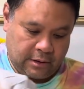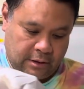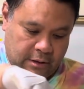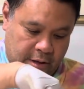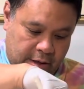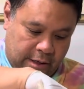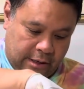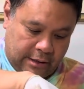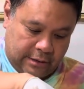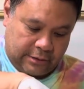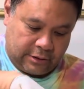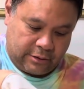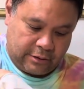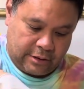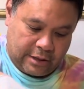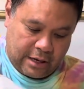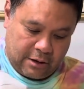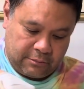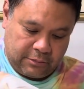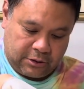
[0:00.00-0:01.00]
All right, so
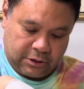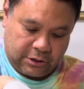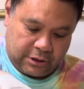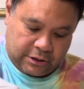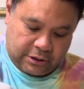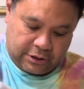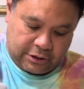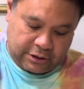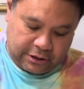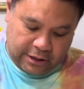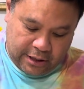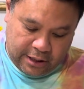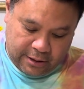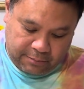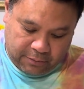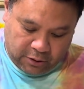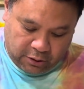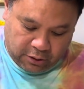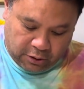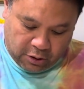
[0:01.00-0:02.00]
now I'm just going to shape
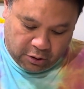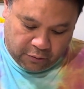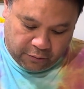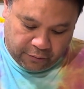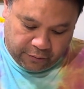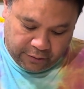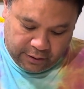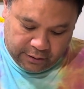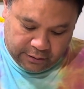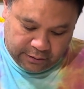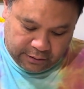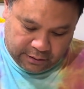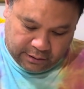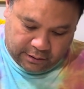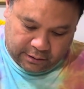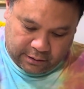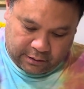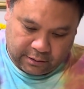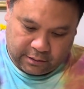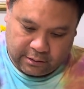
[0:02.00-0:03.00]
the loaf
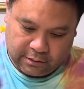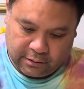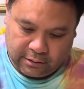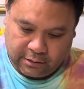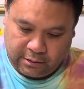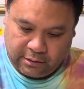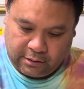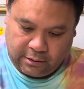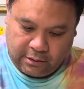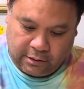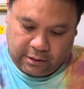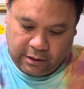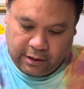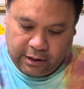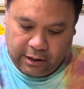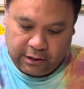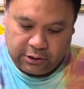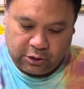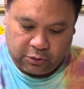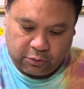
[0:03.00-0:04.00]
into
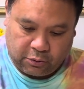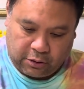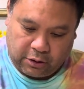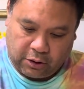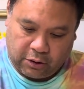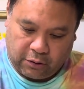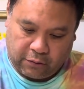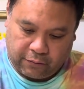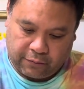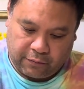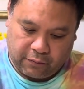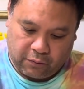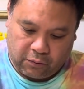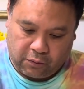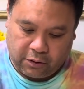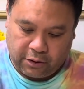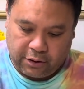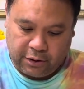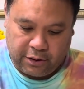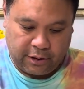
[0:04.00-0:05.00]
a loaf,
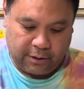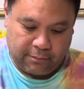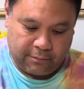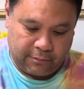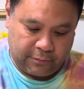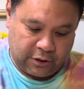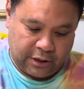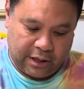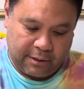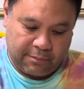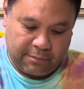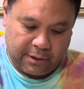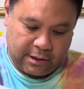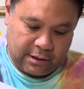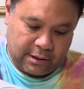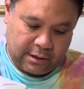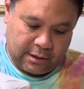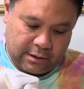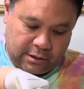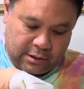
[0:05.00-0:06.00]
or you can shape it
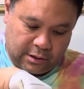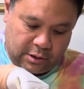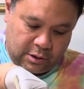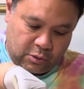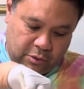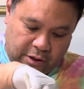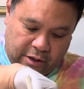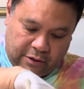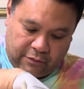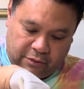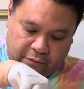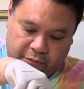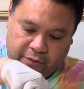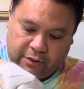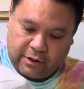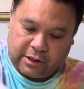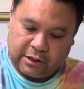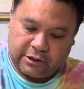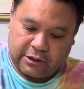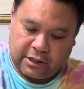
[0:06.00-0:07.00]
into whatever you feel
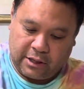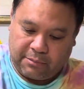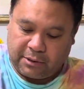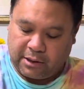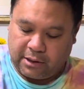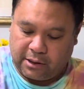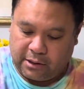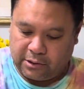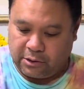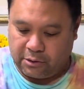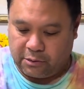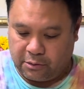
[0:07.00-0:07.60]
like shaping it into.